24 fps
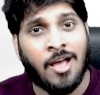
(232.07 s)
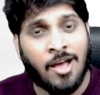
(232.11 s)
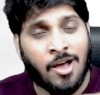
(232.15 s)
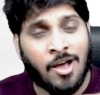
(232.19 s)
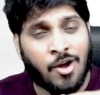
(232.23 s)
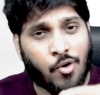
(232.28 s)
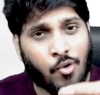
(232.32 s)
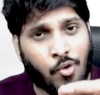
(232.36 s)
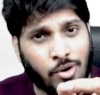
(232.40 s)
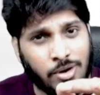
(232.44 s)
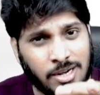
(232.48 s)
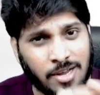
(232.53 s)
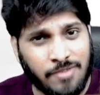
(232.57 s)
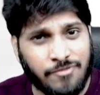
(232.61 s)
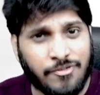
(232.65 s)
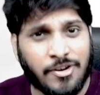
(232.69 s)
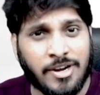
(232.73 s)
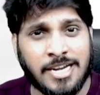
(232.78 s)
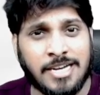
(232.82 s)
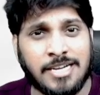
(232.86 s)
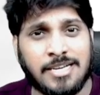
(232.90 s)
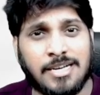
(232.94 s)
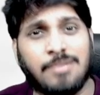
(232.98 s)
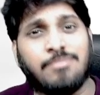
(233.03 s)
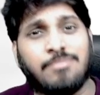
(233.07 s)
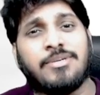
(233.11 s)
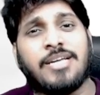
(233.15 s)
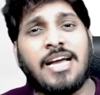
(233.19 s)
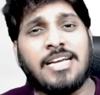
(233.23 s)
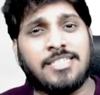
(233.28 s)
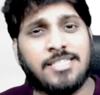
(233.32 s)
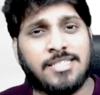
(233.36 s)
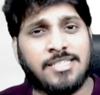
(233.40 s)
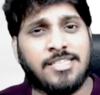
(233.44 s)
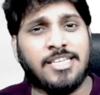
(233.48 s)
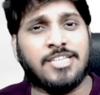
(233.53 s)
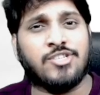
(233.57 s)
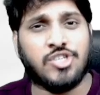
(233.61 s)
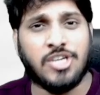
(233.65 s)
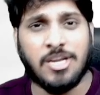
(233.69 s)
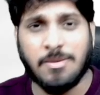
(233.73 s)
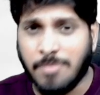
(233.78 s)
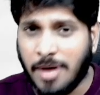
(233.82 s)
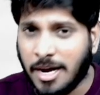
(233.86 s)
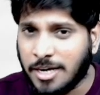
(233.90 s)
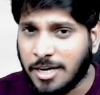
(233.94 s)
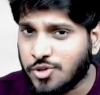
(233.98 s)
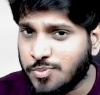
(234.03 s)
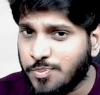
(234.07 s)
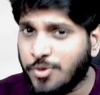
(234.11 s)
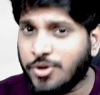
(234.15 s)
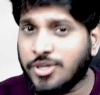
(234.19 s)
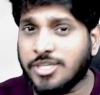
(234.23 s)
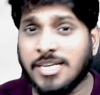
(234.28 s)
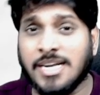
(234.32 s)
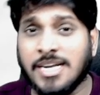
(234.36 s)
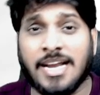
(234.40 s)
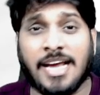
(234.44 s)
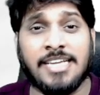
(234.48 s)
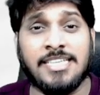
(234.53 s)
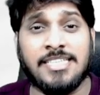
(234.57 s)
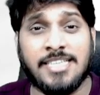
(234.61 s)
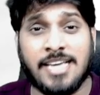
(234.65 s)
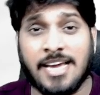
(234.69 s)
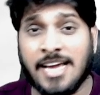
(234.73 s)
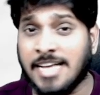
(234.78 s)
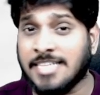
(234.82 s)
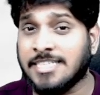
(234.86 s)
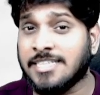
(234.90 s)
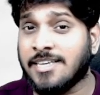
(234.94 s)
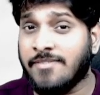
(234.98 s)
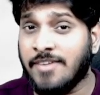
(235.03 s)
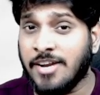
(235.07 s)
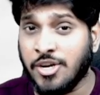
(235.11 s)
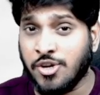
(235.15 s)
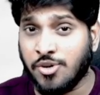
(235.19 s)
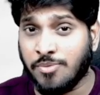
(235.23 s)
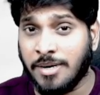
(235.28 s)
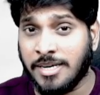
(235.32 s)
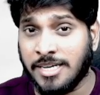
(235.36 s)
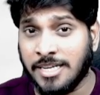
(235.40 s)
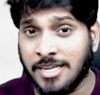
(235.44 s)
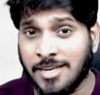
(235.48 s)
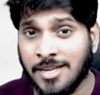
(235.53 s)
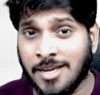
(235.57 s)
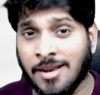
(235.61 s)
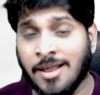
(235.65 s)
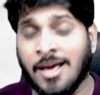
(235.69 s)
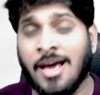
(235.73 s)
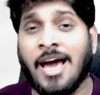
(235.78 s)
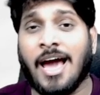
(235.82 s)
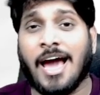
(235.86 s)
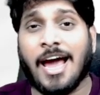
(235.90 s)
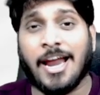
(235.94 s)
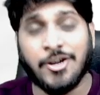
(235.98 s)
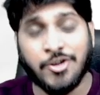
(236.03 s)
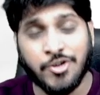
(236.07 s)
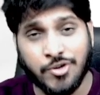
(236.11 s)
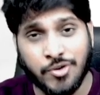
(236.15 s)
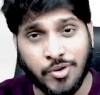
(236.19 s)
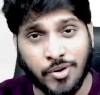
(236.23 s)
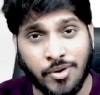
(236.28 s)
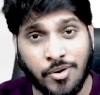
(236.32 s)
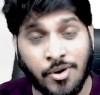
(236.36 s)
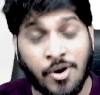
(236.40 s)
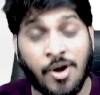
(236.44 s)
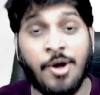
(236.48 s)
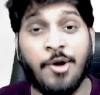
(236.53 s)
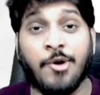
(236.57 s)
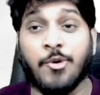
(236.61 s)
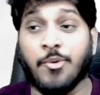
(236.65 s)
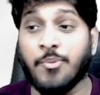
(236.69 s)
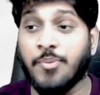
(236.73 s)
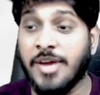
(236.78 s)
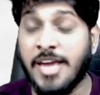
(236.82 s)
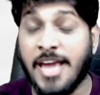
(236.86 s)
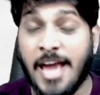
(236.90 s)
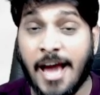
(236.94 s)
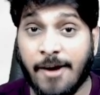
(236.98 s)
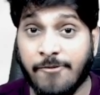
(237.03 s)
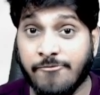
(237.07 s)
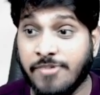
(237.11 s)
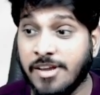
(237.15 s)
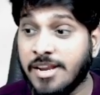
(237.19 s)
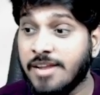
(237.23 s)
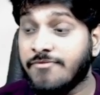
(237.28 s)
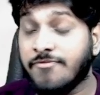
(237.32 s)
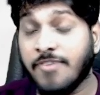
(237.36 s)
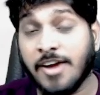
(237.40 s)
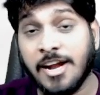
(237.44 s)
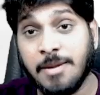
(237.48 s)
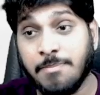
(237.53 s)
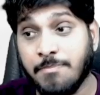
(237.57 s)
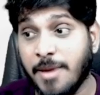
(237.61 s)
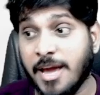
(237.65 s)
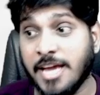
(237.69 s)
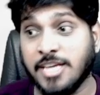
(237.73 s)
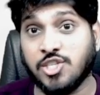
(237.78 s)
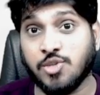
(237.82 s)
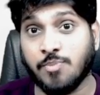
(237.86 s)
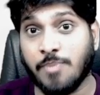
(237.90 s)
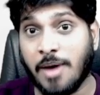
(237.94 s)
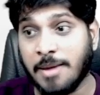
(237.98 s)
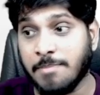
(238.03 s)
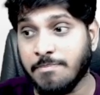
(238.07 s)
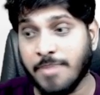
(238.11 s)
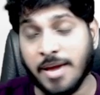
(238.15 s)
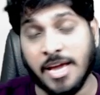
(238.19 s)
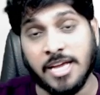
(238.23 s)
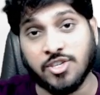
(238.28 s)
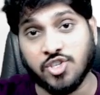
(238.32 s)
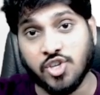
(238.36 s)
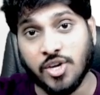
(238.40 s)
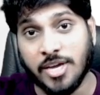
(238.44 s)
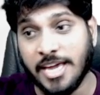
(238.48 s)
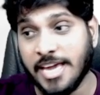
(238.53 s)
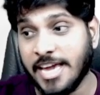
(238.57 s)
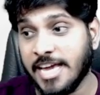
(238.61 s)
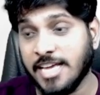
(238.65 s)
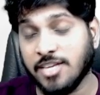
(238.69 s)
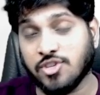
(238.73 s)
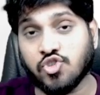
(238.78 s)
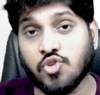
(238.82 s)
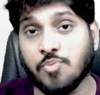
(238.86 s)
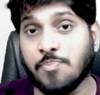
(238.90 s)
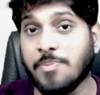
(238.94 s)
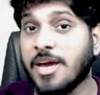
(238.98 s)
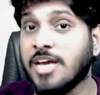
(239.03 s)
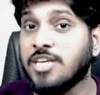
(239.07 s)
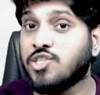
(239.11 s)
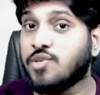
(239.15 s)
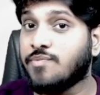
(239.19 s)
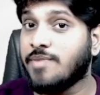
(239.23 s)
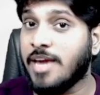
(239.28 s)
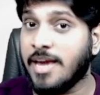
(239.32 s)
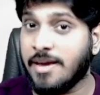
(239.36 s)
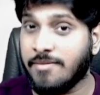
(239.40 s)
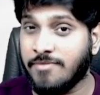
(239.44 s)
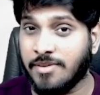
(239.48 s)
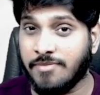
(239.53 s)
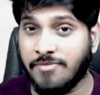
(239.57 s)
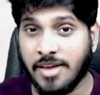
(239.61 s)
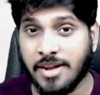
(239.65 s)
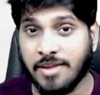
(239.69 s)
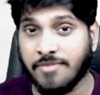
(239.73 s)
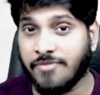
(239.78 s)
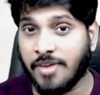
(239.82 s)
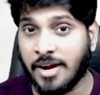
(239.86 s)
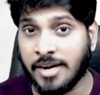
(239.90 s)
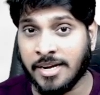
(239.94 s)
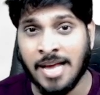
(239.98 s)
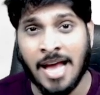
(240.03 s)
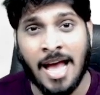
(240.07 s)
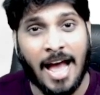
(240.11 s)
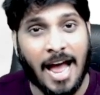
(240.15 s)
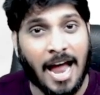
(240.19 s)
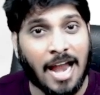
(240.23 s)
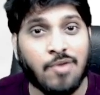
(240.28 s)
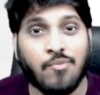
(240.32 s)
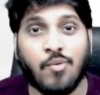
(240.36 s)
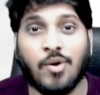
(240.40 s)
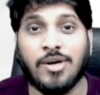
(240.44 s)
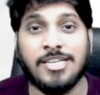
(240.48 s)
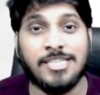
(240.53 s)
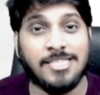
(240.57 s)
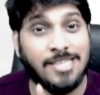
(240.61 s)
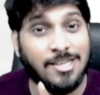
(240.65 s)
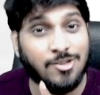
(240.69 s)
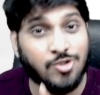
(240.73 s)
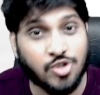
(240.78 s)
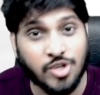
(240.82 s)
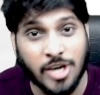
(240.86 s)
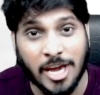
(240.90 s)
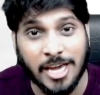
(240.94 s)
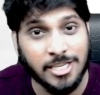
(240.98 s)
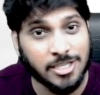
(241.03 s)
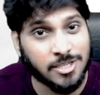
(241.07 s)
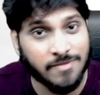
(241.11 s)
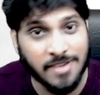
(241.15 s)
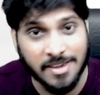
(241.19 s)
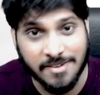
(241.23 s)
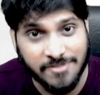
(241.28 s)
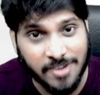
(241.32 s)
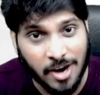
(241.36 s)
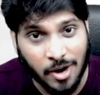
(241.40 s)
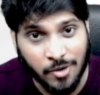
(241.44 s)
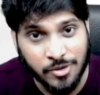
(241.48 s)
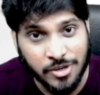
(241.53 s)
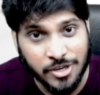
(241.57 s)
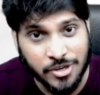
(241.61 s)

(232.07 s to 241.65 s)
Only for income tax 60 marks portion, ICAI has given new material. And you know, we have verified page by page. Each page we have verified. And what is the change we found?